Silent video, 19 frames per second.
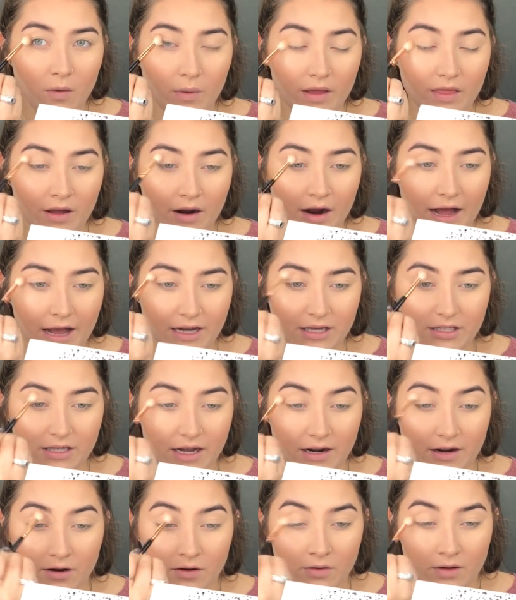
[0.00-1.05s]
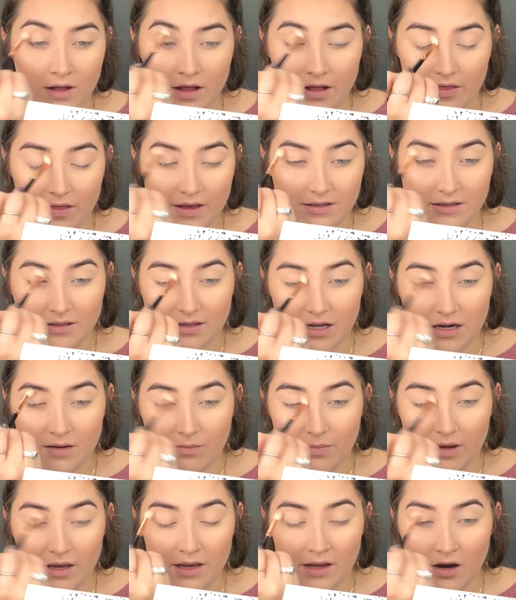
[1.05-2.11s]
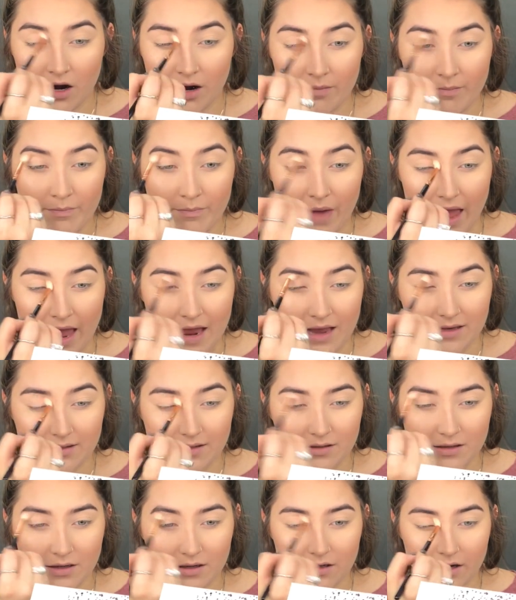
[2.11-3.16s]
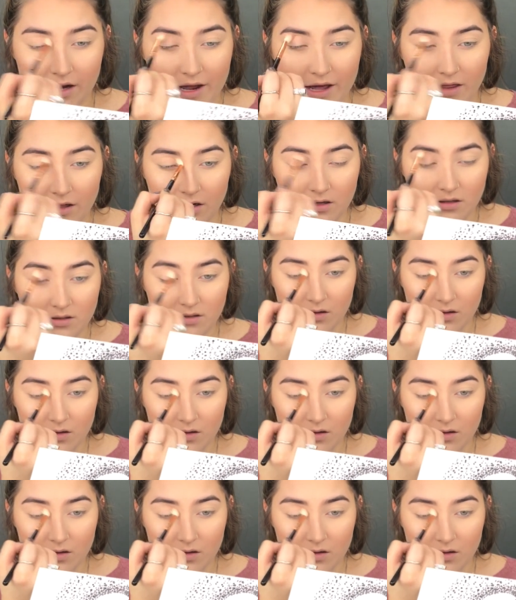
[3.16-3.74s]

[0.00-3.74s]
with our eyeshadow. This is going to be our base color,